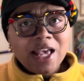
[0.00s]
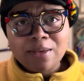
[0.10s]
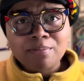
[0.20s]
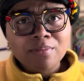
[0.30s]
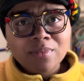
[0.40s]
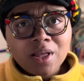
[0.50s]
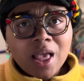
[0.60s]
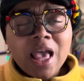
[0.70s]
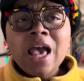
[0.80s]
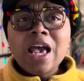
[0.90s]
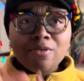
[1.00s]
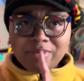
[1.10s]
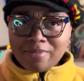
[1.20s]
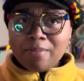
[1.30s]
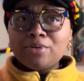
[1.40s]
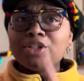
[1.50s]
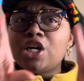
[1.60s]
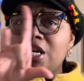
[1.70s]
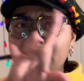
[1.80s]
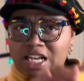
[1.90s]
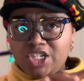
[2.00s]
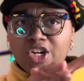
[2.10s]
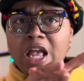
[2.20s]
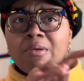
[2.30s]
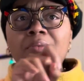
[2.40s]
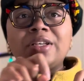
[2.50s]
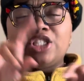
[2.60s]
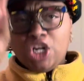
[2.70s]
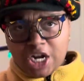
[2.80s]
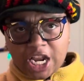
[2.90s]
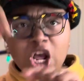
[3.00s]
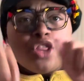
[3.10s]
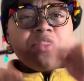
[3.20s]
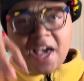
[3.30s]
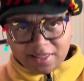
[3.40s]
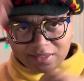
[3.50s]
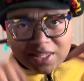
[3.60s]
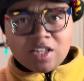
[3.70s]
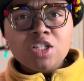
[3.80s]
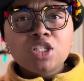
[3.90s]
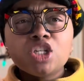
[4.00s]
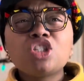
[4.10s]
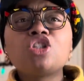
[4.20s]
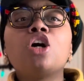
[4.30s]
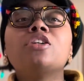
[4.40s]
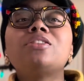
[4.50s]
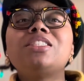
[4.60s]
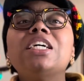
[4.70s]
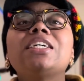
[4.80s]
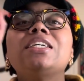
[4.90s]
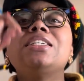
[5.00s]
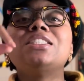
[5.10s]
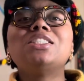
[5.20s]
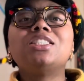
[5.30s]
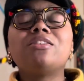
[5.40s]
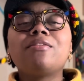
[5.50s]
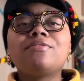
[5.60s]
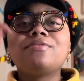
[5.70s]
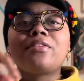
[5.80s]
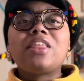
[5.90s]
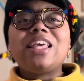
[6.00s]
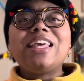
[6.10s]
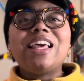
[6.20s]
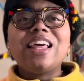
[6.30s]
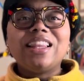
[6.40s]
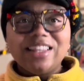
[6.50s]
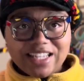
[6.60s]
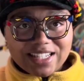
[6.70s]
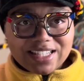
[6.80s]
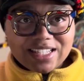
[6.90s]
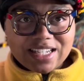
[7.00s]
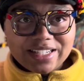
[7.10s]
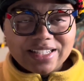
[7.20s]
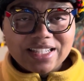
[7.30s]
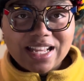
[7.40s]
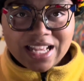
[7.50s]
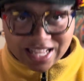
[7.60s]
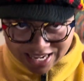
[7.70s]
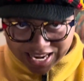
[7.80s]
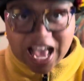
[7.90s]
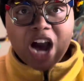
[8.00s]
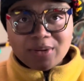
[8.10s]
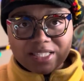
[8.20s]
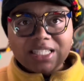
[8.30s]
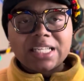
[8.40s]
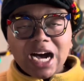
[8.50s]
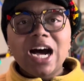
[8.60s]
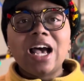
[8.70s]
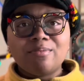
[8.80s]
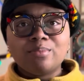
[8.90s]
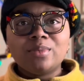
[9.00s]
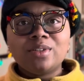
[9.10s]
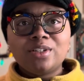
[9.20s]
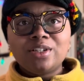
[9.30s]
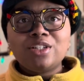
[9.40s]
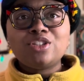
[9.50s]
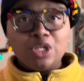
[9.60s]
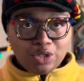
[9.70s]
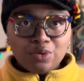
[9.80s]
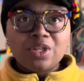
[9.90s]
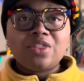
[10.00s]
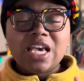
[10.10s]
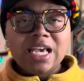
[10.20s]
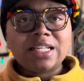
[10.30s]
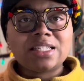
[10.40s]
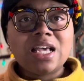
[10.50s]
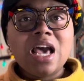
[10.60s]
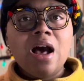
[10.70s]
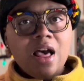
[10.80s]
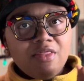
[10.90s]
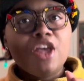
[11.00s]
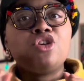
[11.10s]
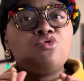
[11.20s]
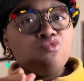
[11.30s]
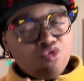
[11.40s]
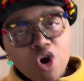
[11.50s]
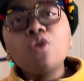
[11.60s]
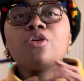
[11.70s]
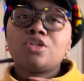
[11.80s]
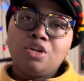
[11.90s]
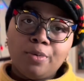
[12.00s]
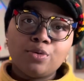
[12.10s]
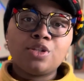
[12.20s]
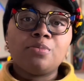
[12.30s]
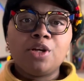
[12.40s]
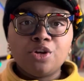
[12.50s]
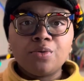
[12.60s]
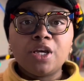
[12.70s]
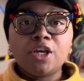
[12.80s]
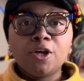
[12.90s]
time. And remember yesterday when we started that list, start checking it off the list. Now is the time to do the things that you know you're supposed to be doing.